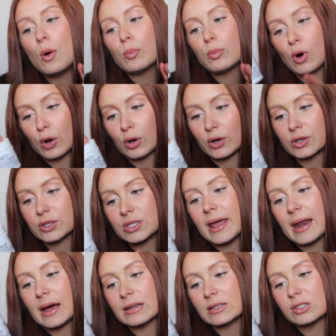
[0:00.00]
product.
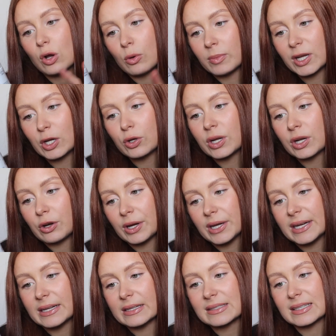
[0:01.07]
It has so many good
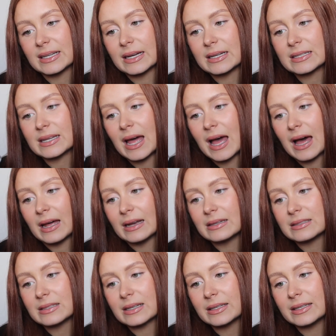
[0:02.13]
ingredients in it,
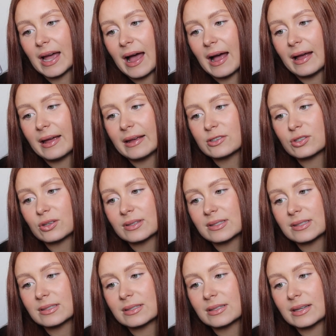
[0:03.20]
and yeah, it
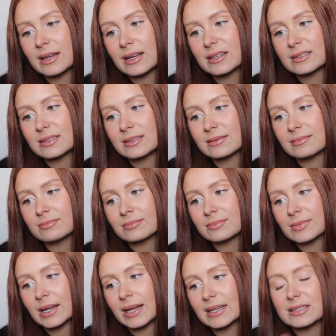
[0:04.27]
just, it's
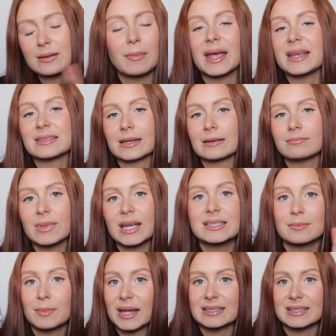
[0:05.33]
it's amazing. It's
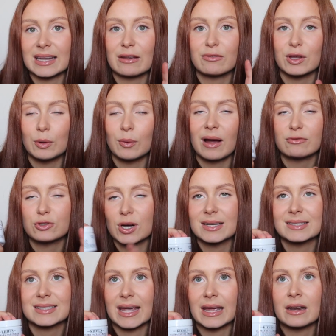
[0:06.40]
amazing. If you have dry
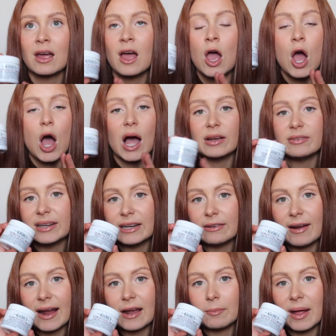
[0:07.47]
skin, I really
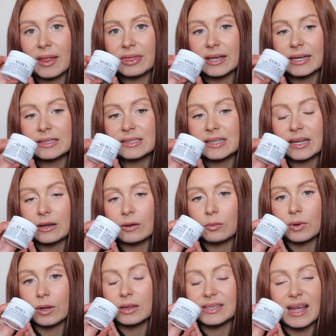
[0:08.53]
recommend this. It
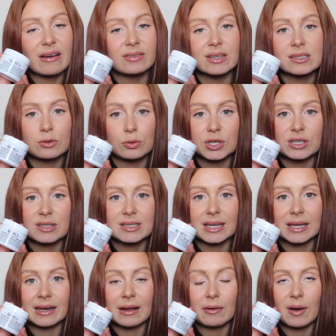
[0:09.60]
will definitely sort your
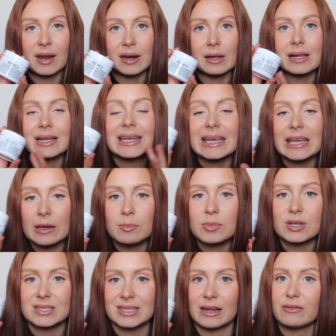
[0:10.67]
skin out, and it'll keep
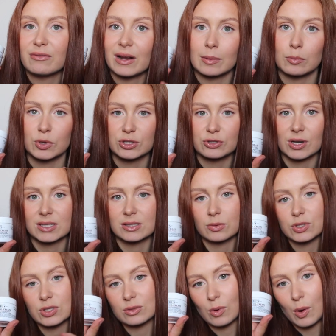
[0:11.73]
your skin feeling moisturized,
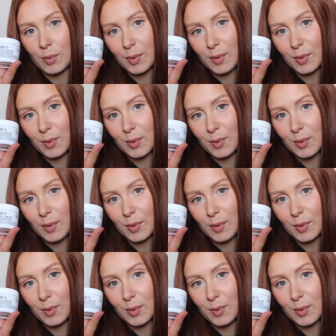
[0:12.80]
which is what we